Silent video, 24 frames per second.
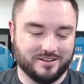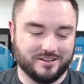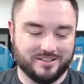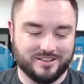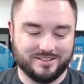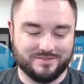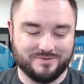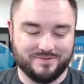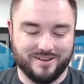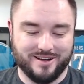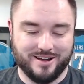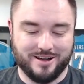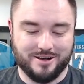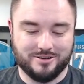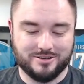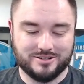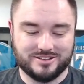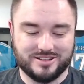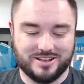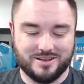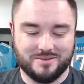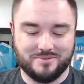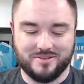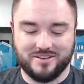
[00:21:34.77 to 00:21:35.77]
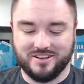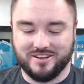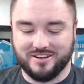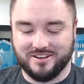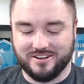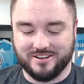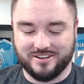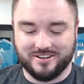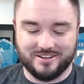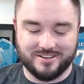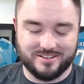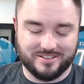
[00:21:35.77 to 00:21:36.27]
this pile was up
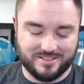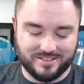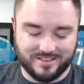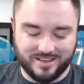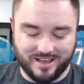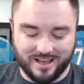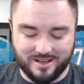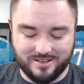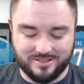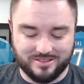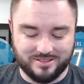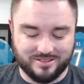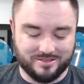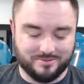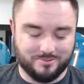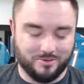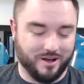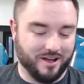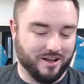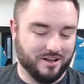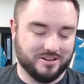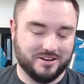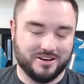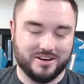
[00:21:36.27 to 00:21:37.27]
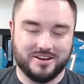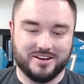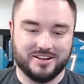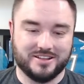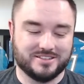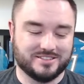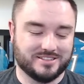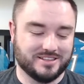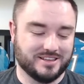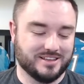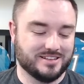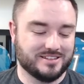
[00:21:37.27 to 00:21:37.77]
here, that pile didn't
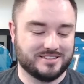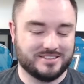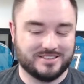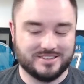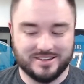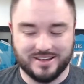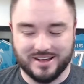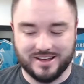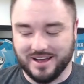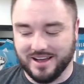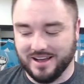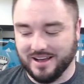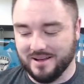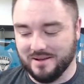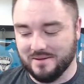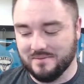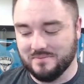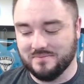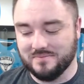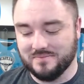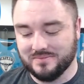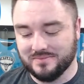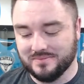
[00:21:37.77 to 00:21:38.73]
exist. Um,